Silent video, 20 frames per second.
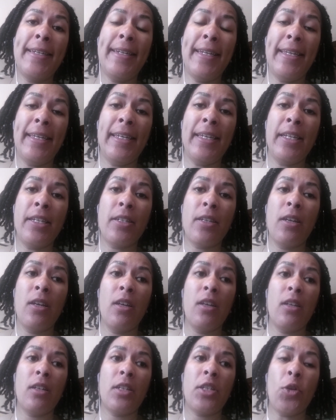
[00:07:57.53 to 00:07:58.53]
need
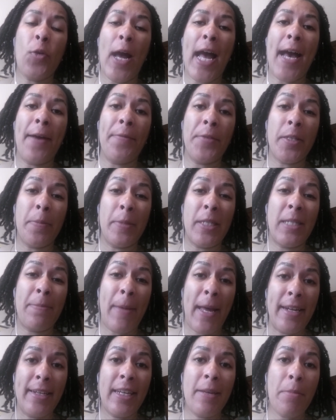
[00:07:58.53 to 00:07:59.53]
to have some
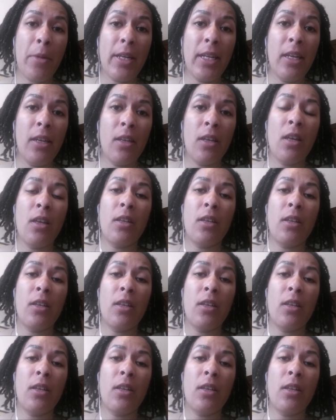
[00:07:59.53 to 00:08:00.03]
spending money